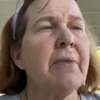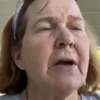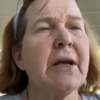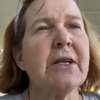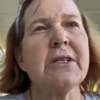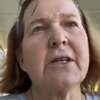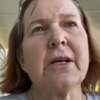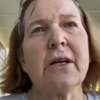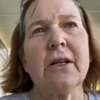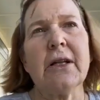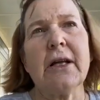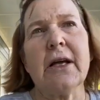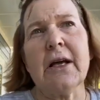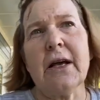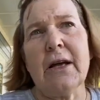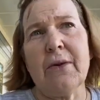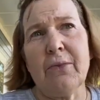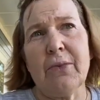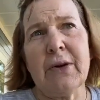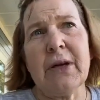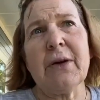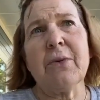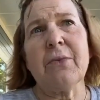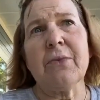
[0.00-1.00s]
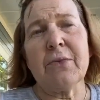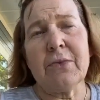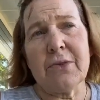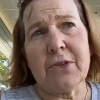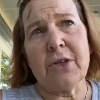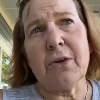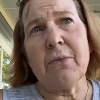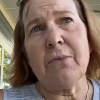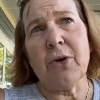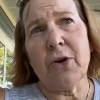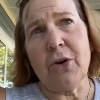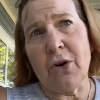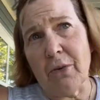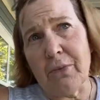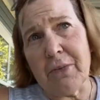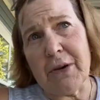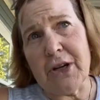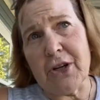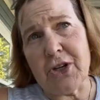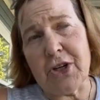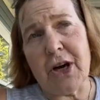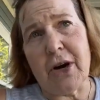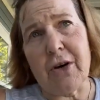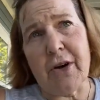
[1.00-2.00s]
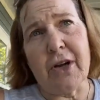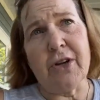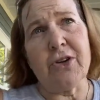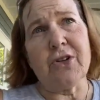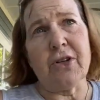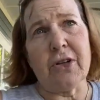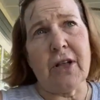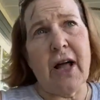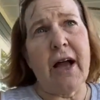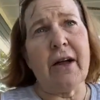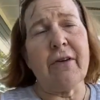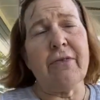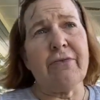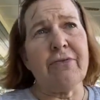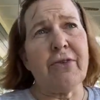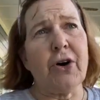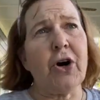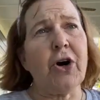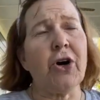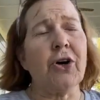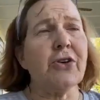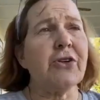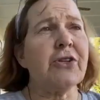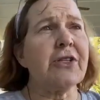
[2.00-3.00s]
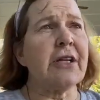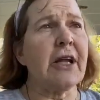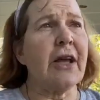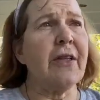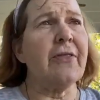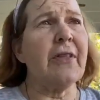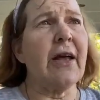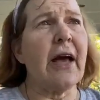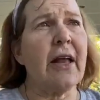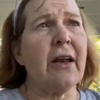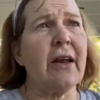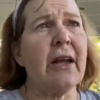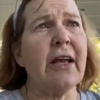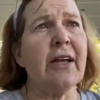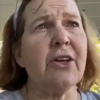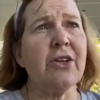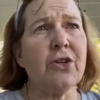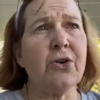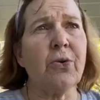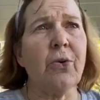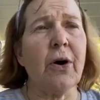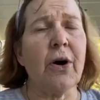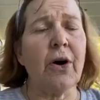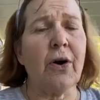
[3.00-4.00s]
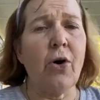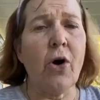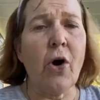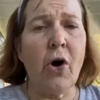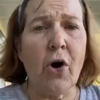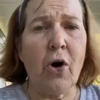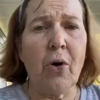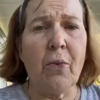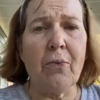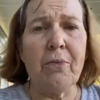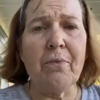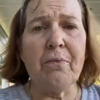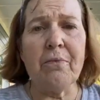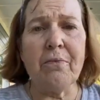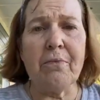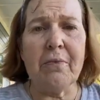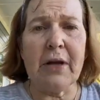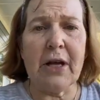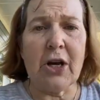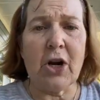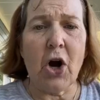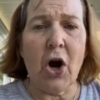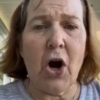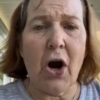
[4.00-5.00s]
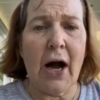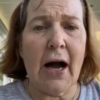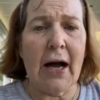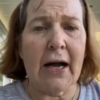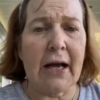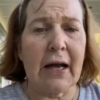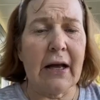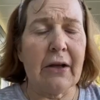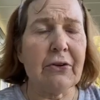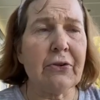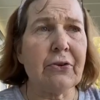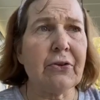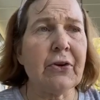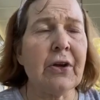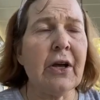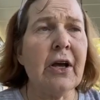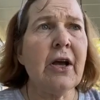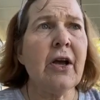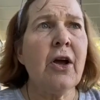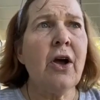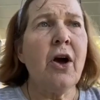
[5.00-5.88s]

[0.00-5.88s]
basically it, we to Myrtle Beach area July 1st and then into our home mid-August.